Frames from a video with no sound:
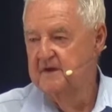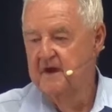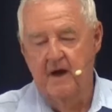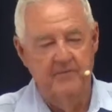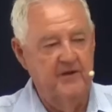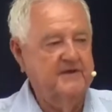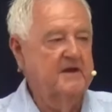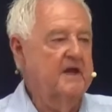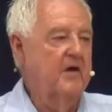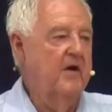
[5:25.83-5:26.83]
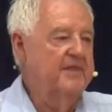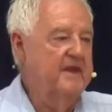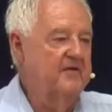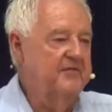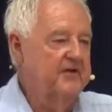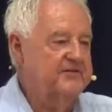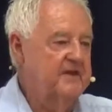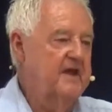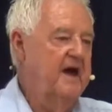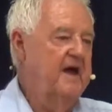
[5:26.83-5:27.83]
I'm not going to go out there if I
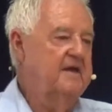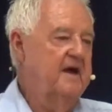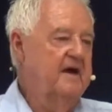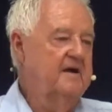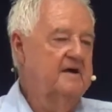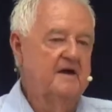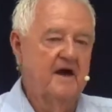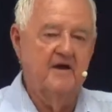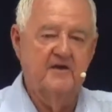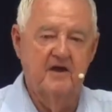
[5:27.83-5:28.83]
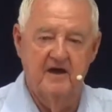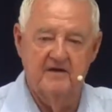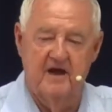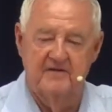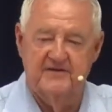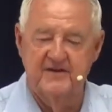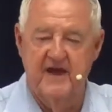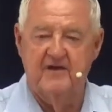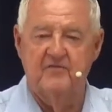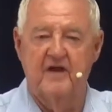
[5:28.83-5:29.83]
see a, uh, a, a, a,
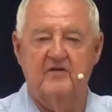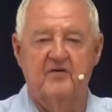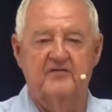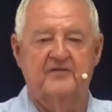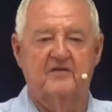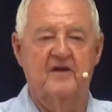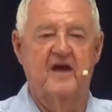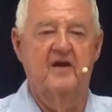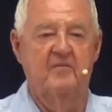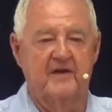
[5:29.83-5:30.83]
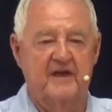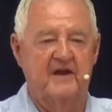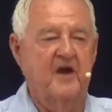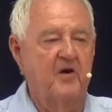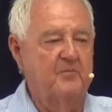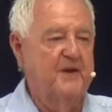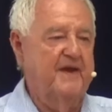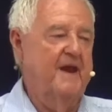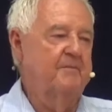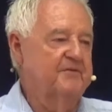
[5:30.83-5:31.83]
snake running across the ground. I'm not going to go and pick
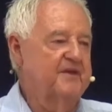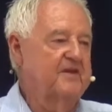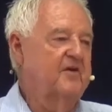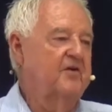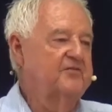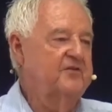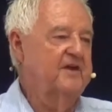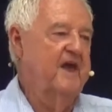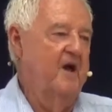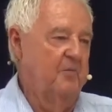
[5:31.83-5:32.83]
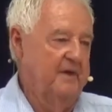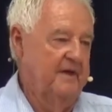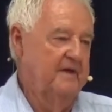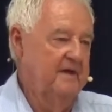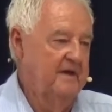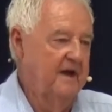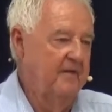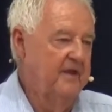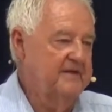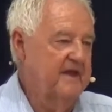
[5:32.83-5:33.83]
it up and say, God, you can help me.
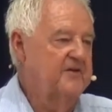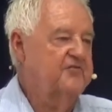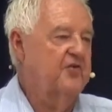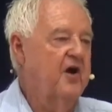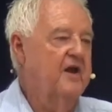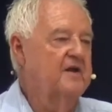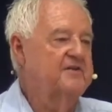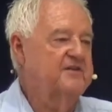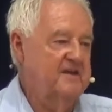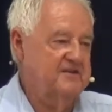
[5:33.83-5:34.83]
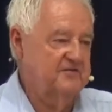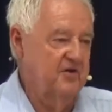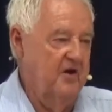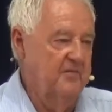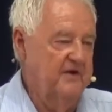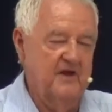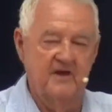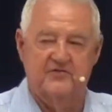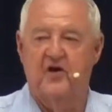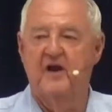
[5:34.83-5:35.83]
I'm not going to try to test God. I'm not going
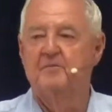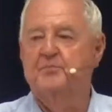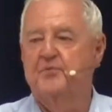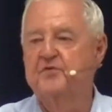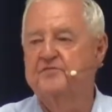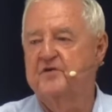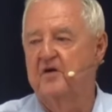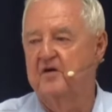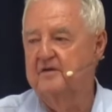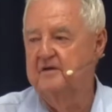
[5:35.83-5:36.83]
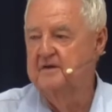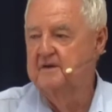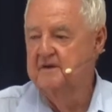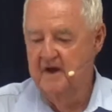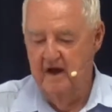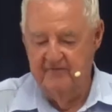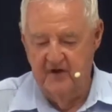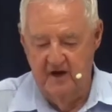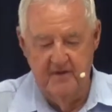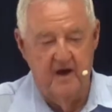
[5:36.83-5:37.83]
to try to prove God. I've
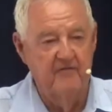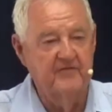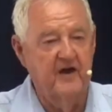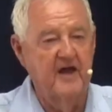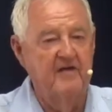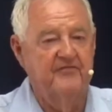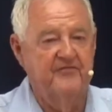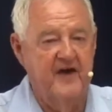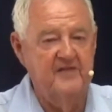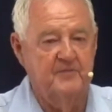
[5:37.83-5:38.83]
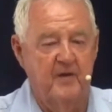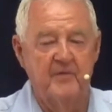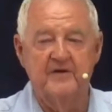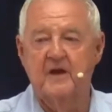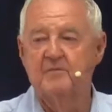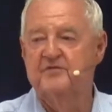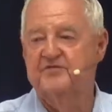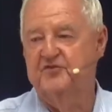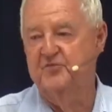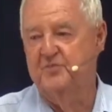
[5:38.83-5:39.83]
got to, be, I've got to have faith, but I'm not going to be
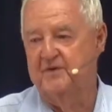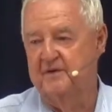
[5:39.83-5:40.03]
stupid.